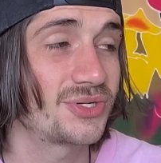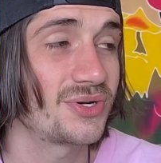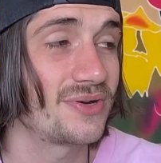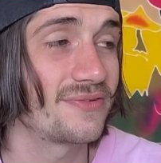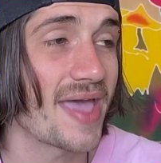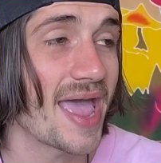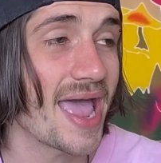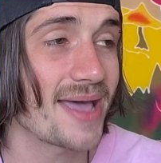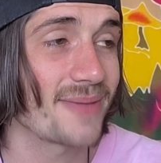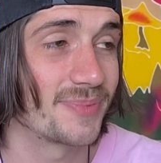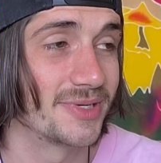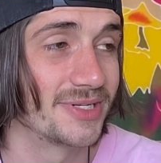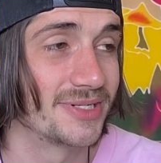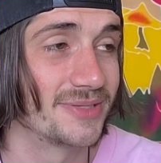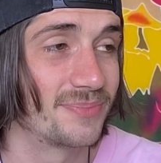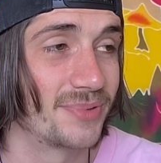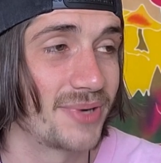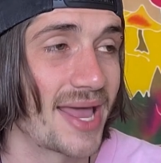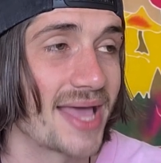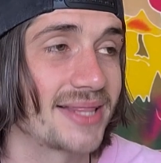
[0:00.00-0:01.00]
shouldn't have
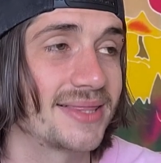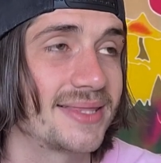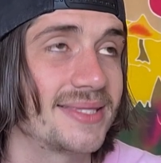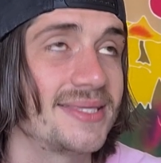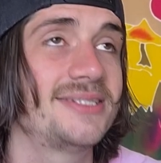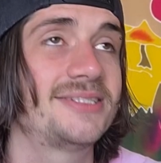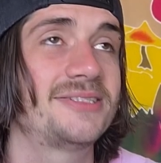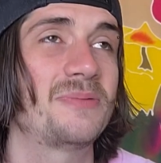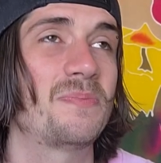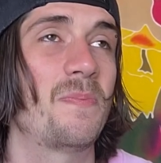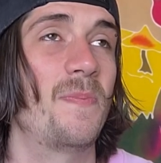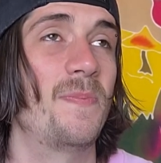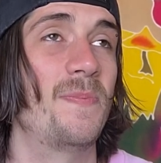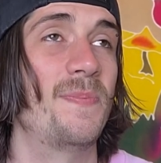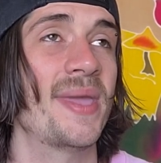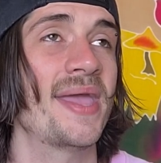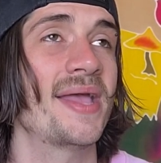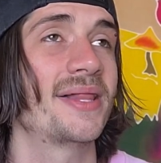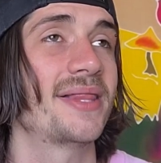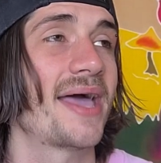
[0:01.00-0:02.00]
happened, but at least
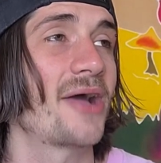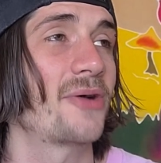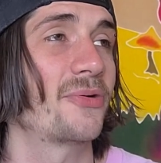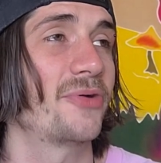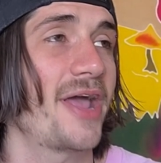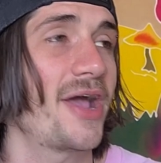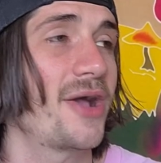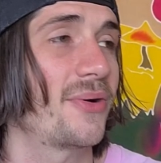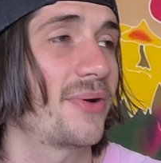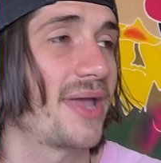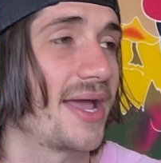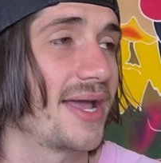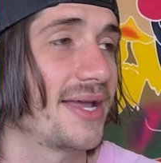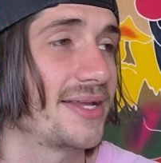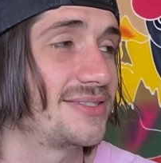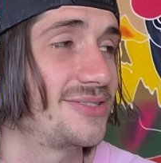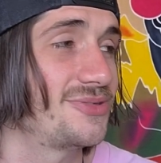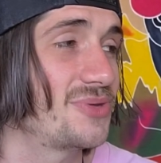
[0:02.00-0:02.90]
bail out now, guys.